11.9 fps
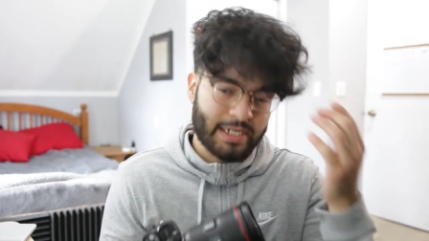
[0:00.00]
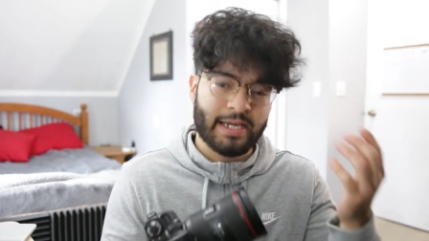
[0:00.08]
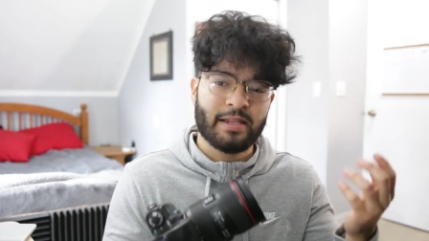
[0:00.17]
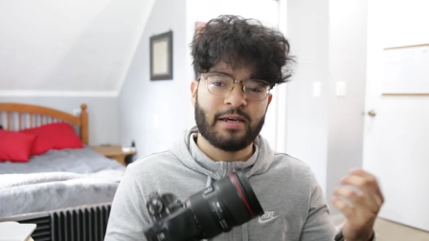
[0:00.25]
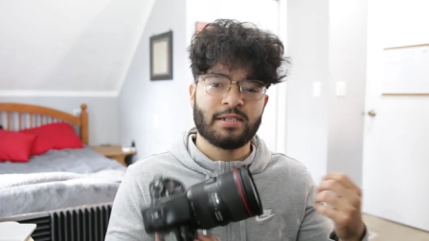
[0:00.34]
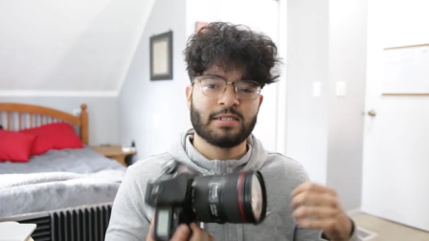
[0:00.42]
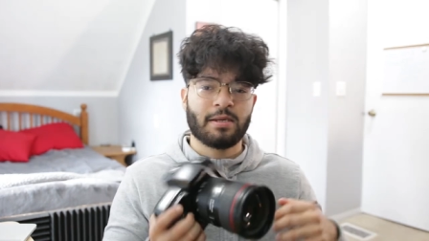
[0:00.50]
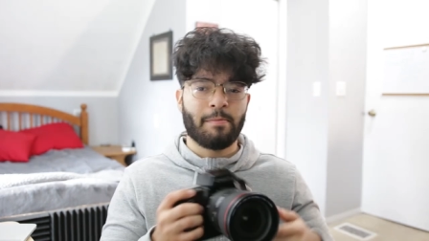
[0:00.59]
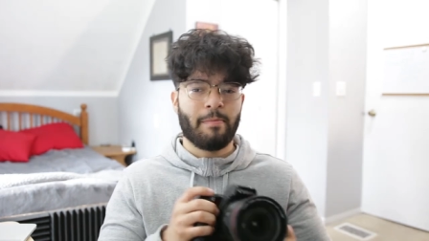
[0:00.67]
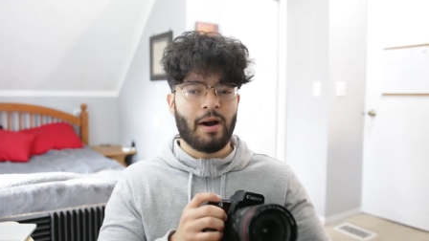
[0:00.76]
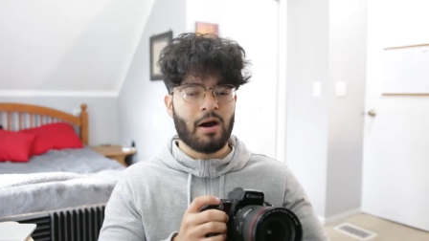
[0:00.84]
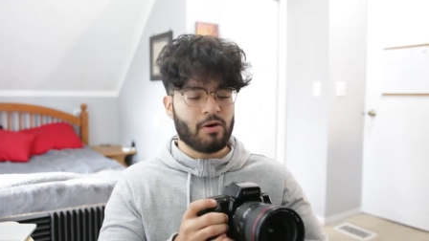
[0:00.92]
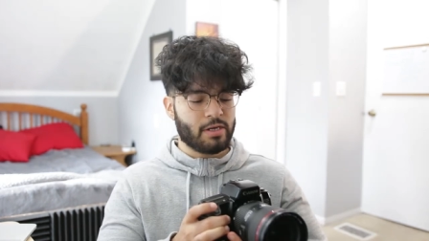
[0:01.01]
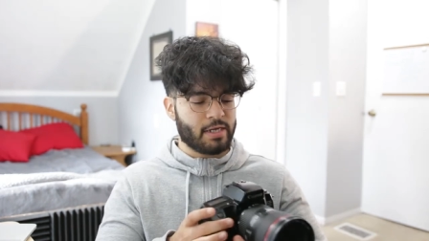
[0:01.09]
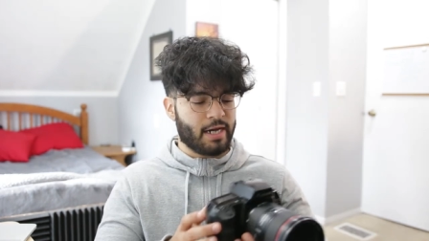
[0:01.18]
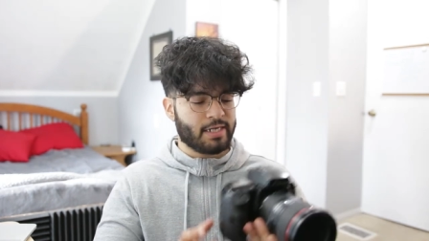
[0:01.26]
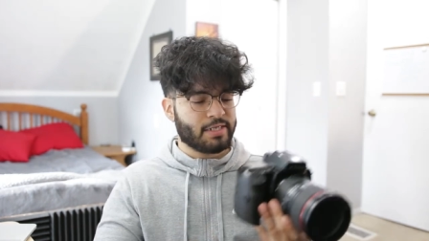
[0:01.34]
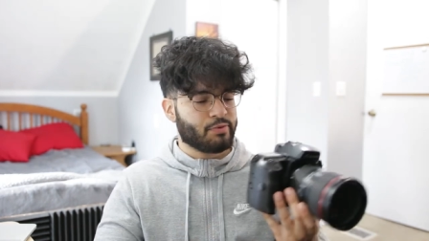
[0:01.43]
And yeah, that is about
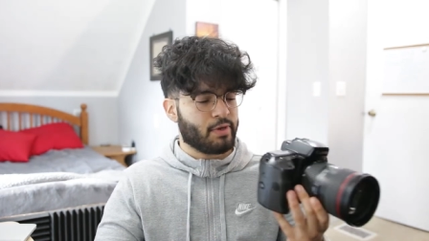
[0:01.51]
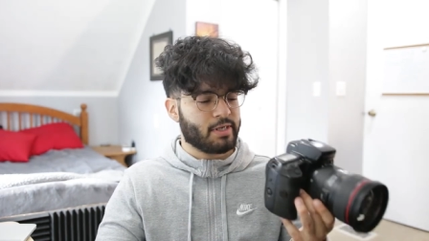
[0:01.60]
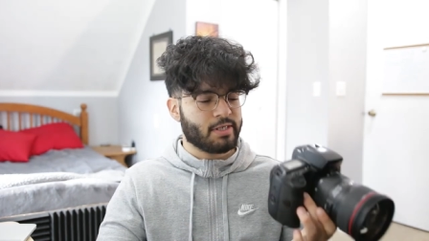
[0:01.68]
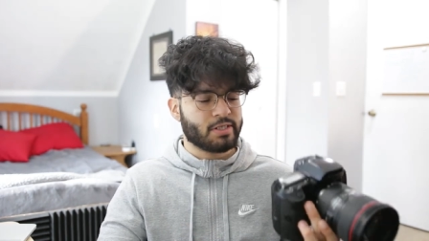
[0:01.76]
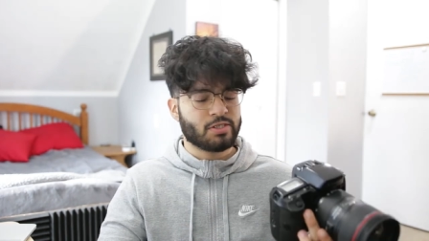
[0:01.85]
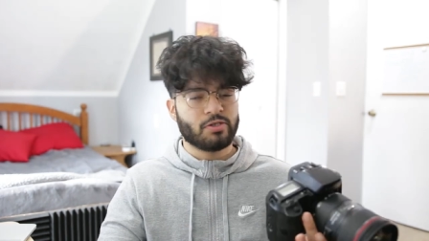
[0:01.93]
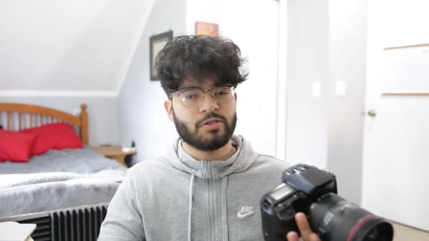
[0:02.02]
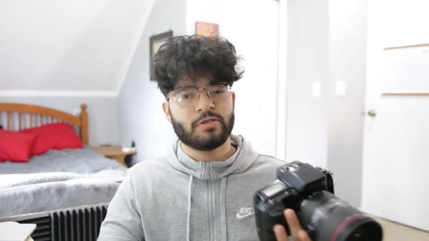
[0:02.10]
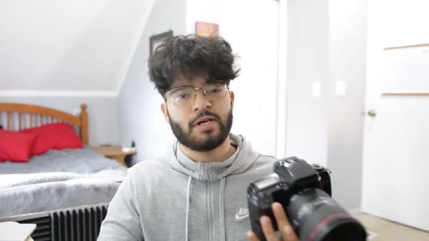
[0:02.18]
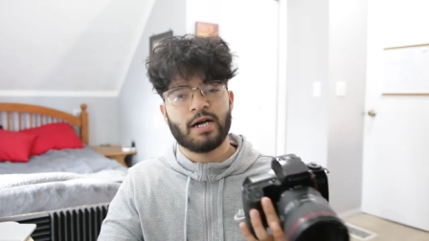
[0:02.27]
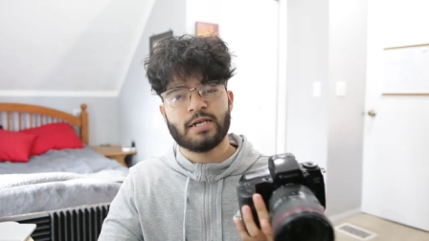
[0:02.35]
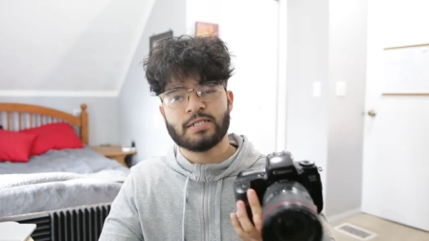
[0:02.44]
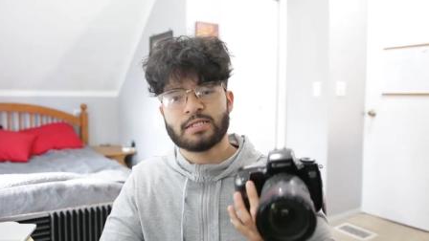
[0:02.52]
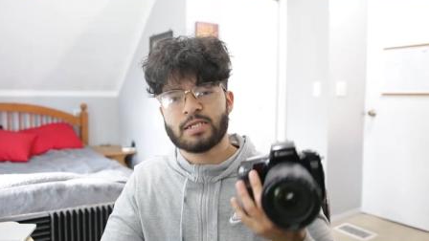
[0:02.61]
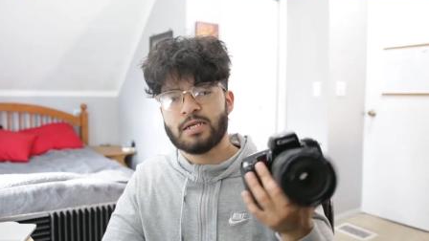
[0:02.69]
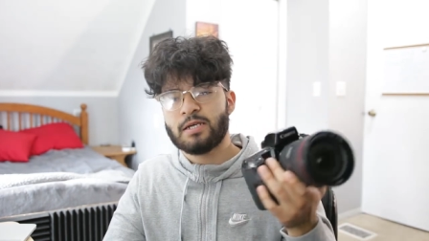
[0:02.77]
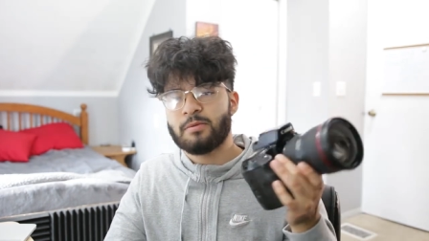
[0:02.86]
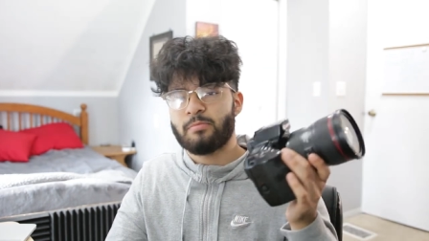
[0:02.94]
it. I just wanted to show you guys
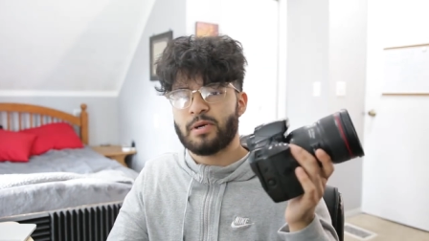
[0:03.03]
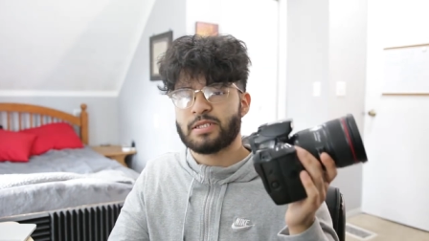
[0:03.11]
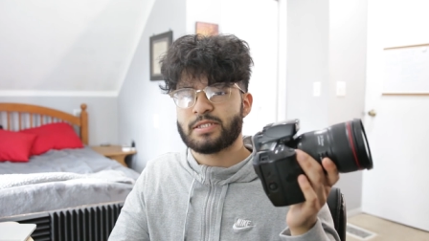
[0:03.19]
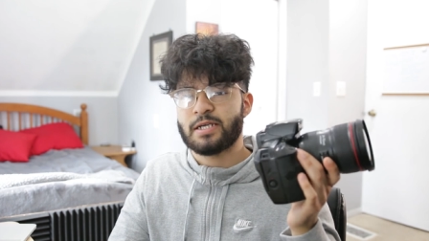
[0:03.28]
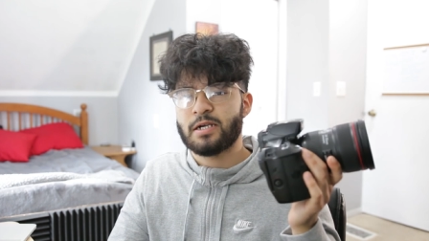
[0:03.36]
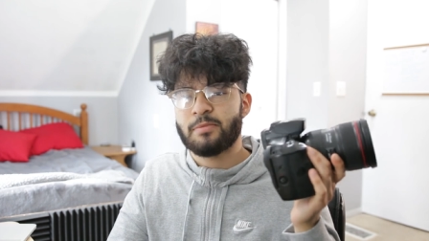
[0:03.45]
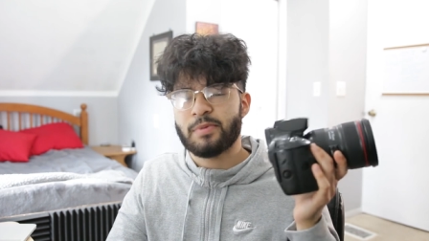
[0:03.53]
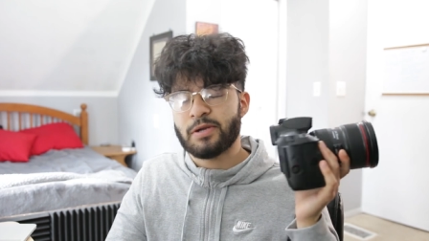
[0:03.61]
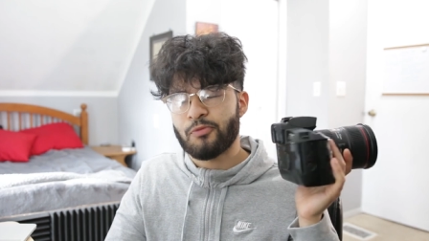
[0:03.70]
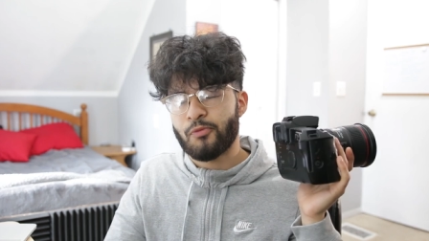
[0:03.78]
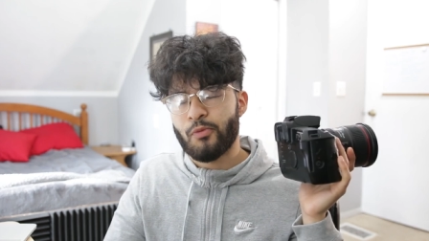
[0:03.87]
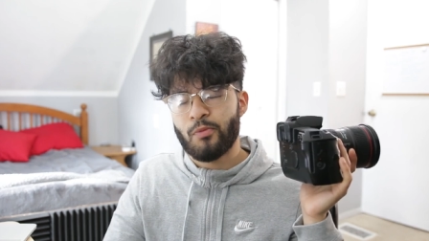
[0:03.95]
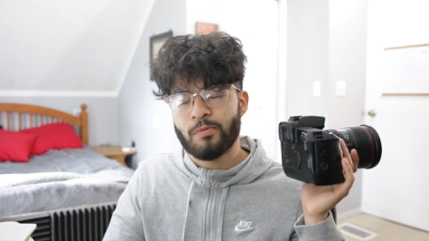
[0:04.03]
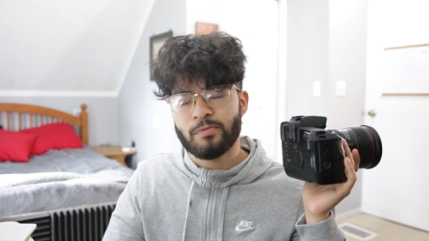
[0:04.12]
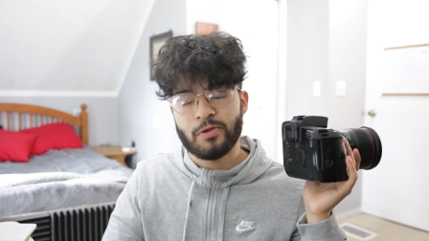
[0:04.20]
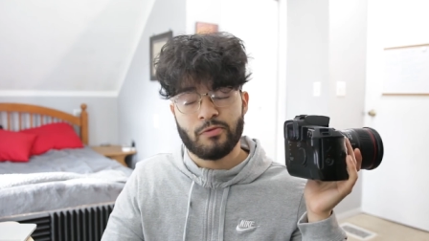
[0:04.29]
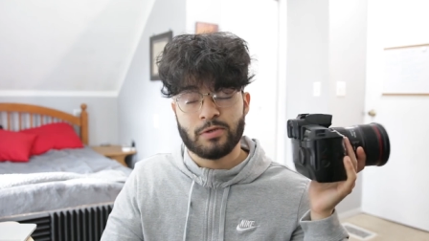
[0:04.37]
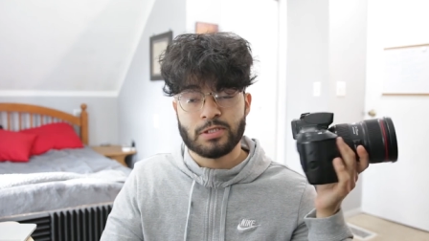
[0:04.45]
my setup and
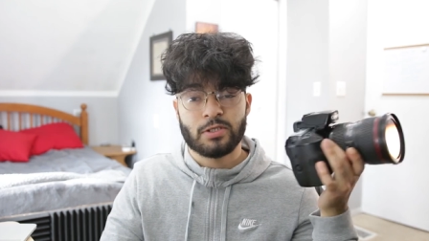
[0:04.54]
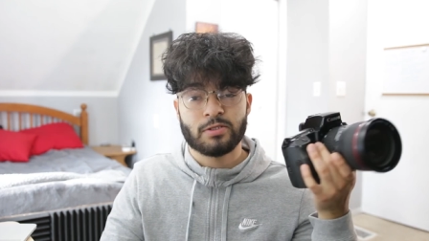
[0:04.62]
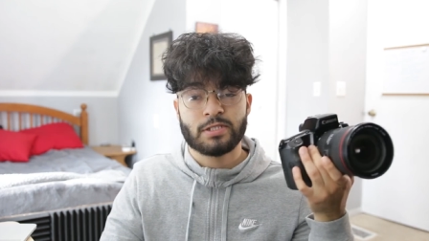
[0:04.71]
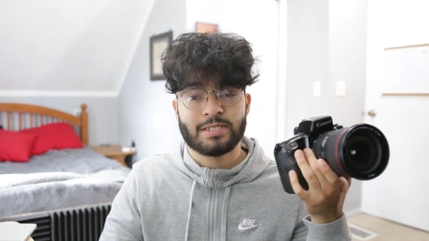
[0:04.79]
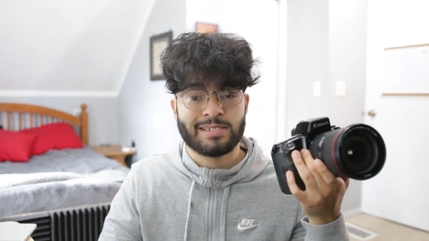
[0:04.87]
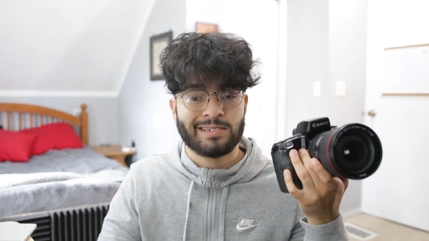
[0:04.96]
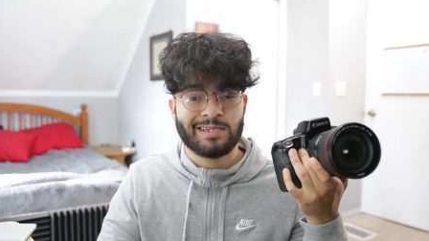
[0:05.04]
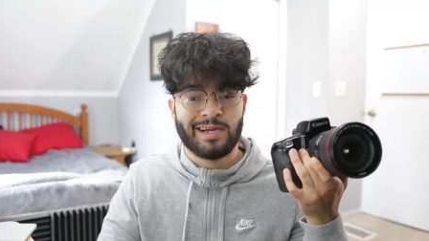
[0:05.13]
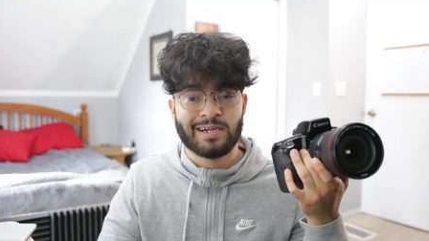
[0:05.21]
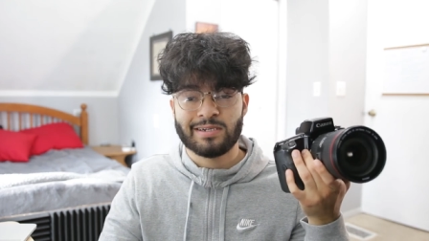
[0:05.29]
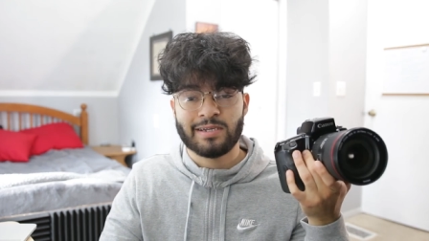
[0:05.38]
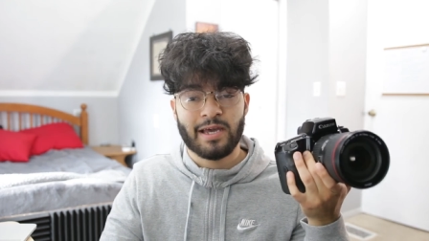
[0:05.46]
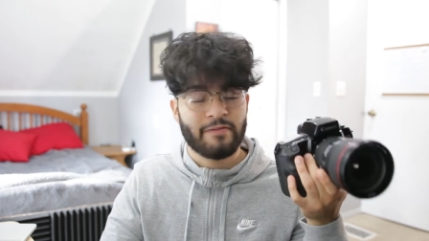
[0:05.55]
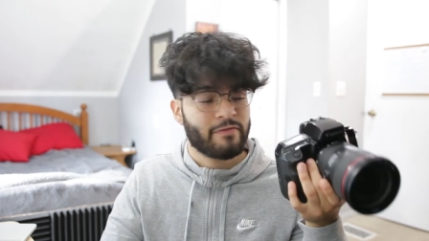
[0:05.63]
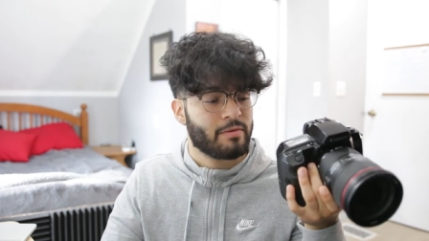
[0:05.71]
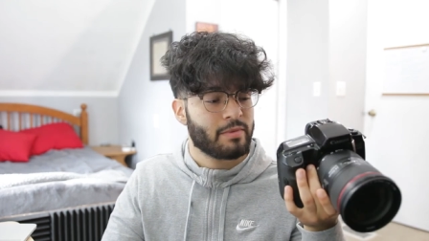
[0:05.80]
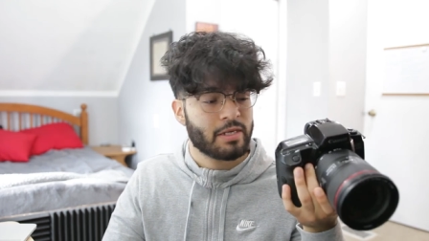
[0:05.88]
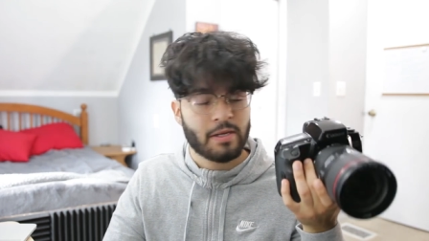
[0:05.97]
the results I could get
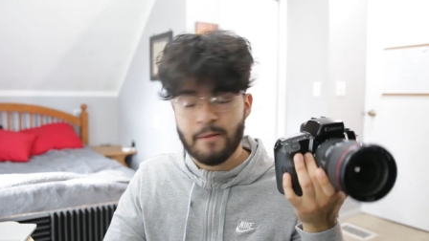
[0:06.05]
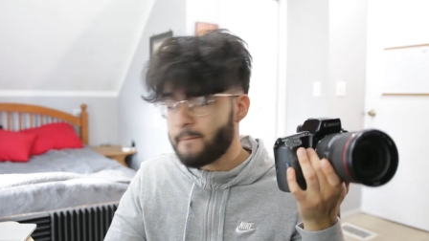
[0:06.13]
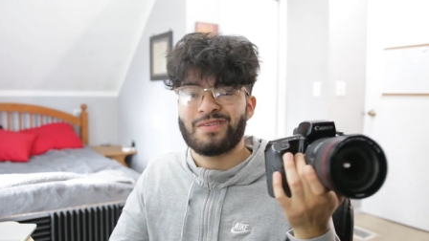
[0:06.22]
from it.